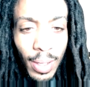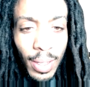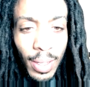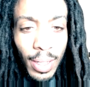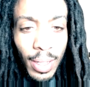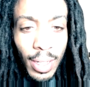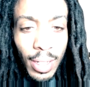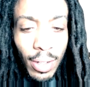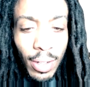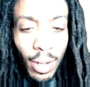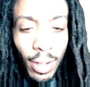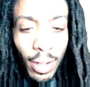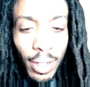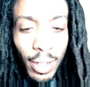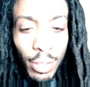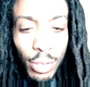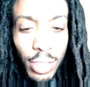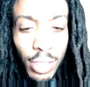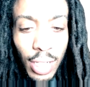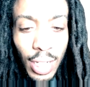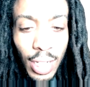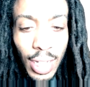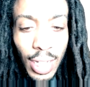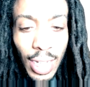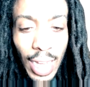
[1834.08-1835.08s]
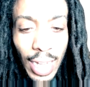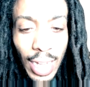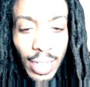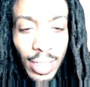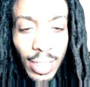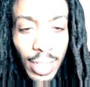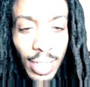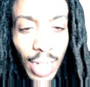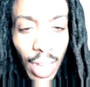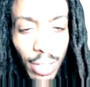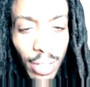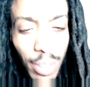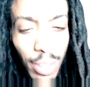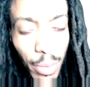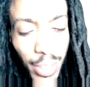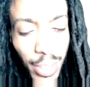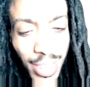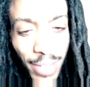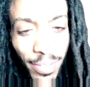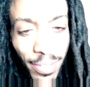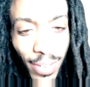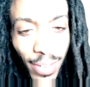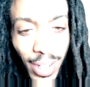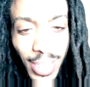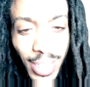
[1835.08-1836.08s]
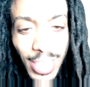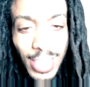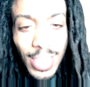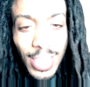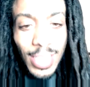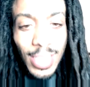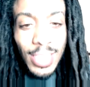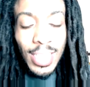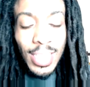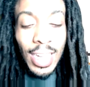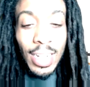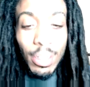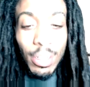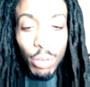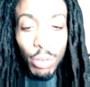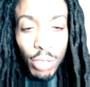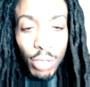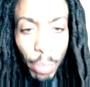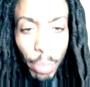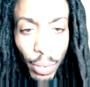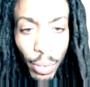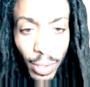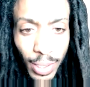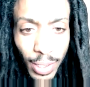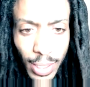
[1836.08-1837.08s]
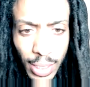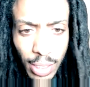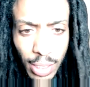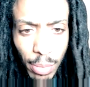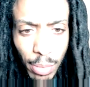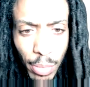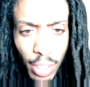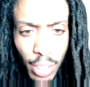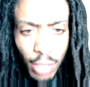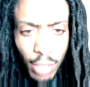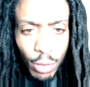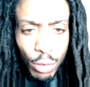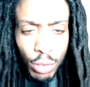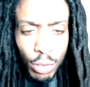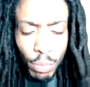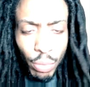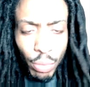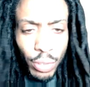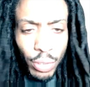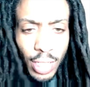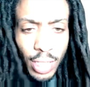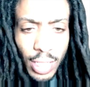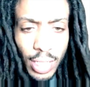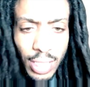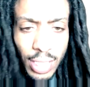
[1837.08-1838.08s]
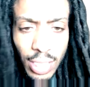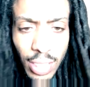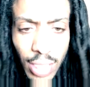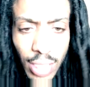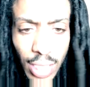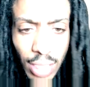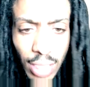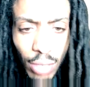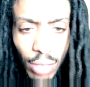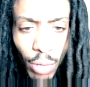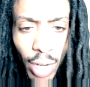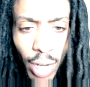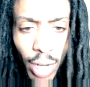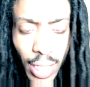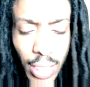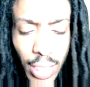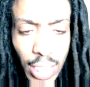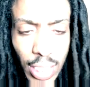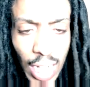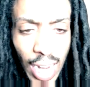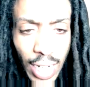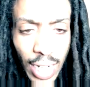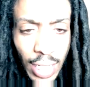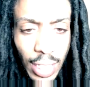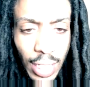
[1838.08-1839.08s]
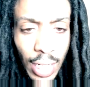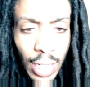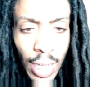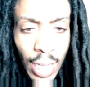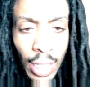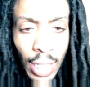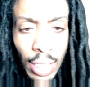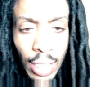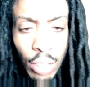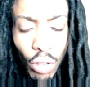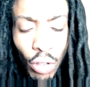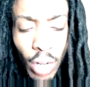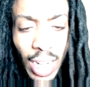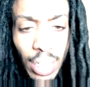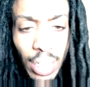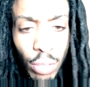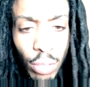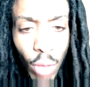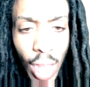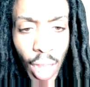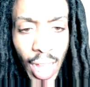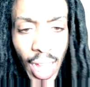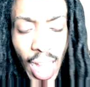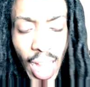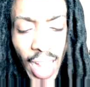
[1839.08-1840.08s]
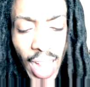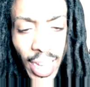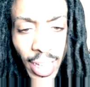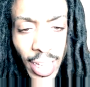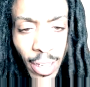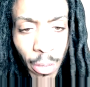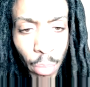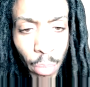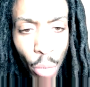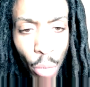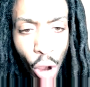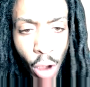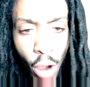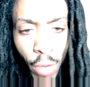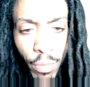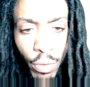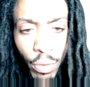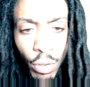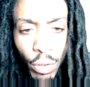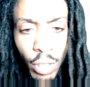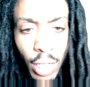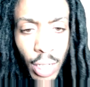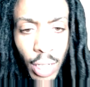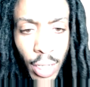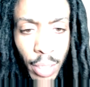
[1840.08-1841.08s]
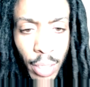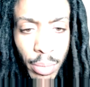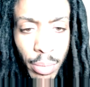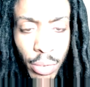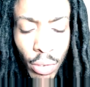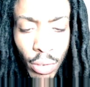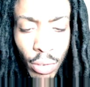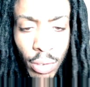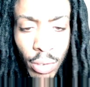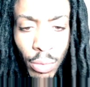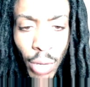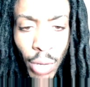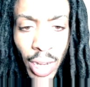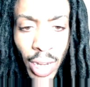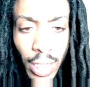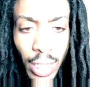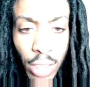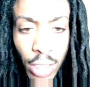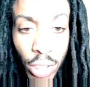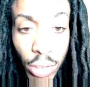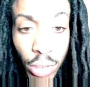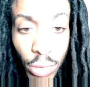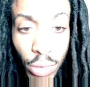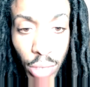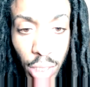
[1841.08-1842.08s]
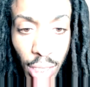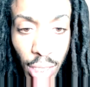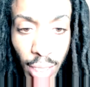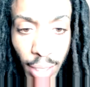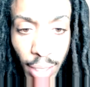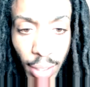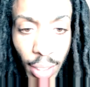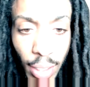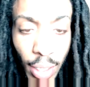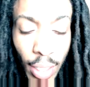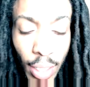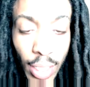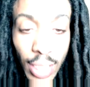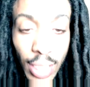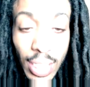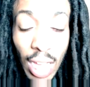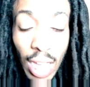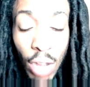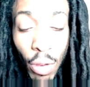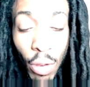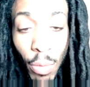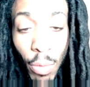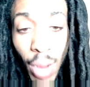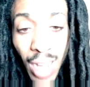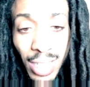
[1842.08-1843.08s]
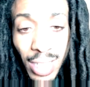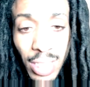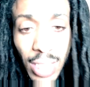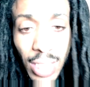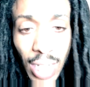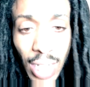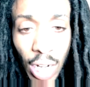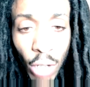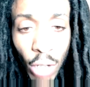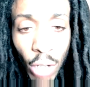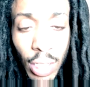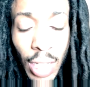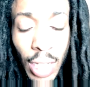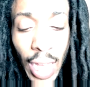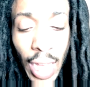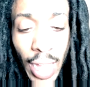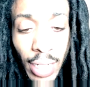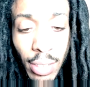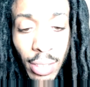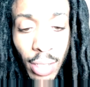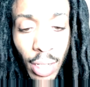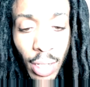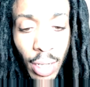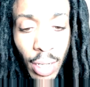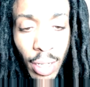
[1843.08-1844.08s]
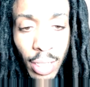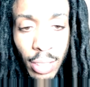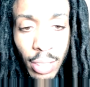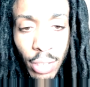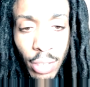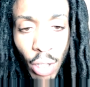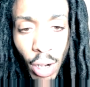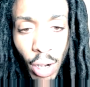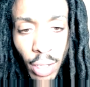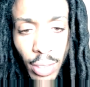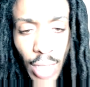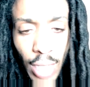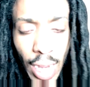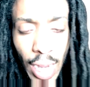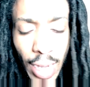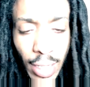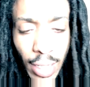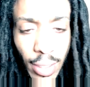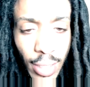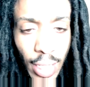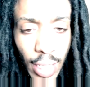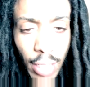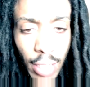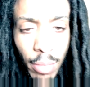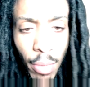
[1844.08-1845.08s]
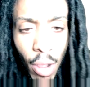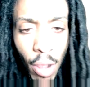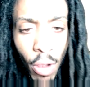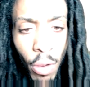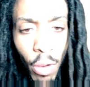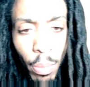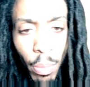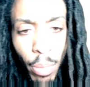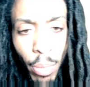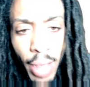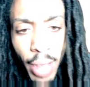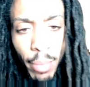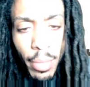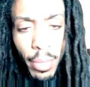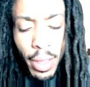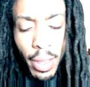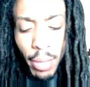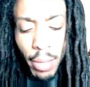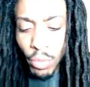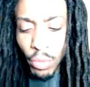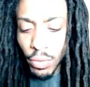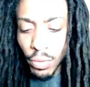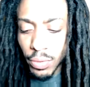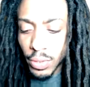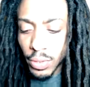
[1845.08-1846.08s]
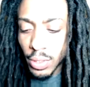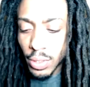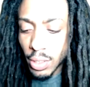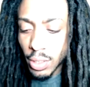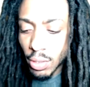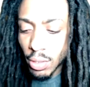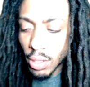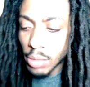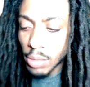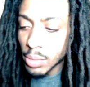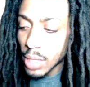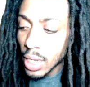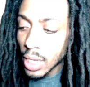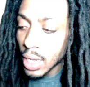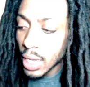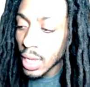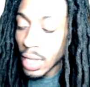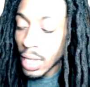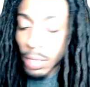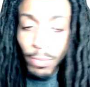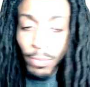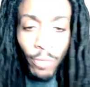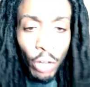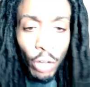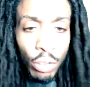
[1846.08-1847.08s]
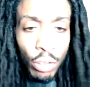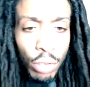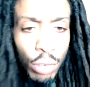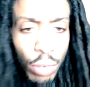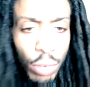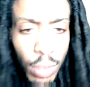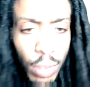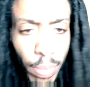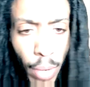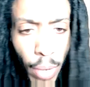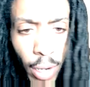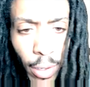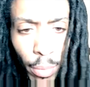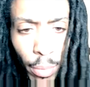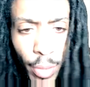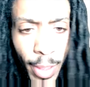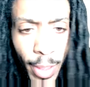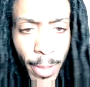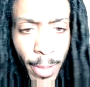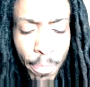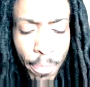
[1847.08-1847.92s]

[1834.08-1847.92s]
You know, it was looking like, I was like, what the fuck is this? And it was appealing to me. It was some production shit, the way they shot it. So that's why I give Marvel the ups on the way they shoot shit, because I don't watch shit. I only like Dark Knight and them old Batman movies. You know what I'm saying? And the first two Spider-Man.